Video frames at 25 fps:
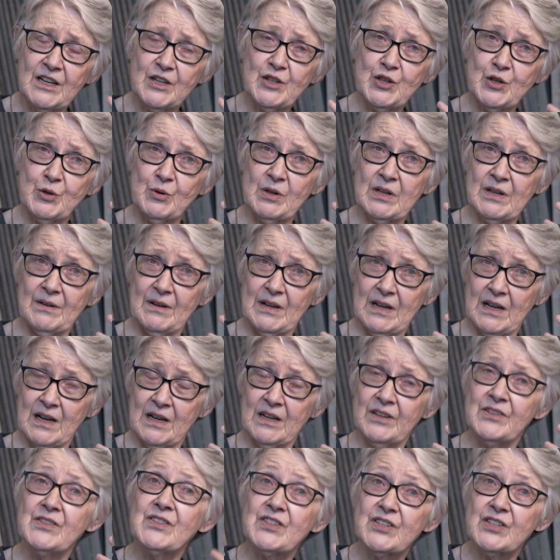to a
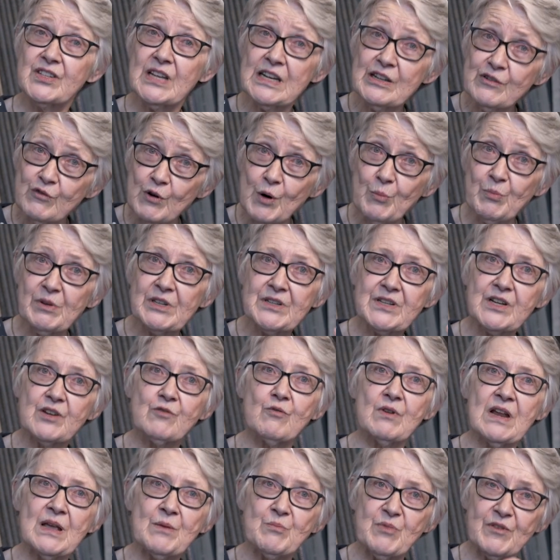considerable degree